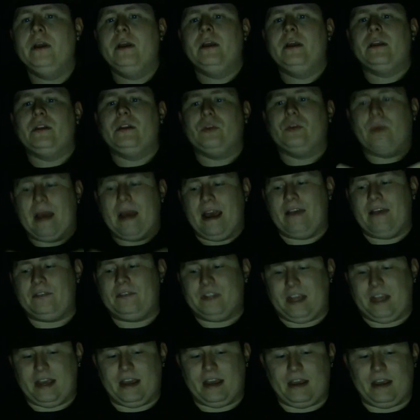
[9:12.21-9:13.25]
you have to
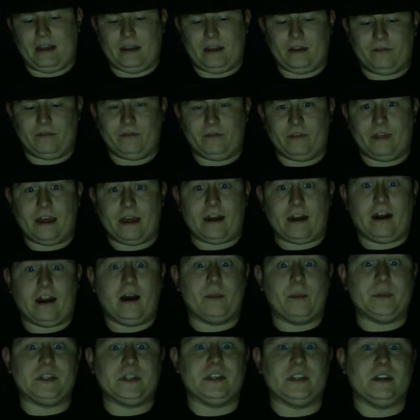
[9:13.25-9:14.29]
have that
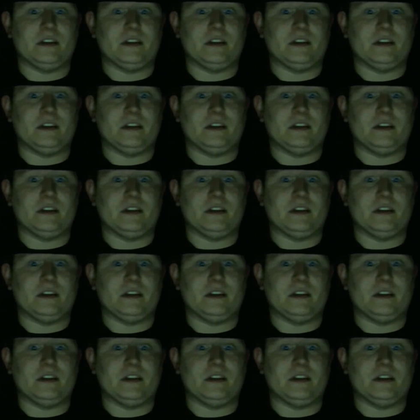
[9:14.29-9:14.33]
opposite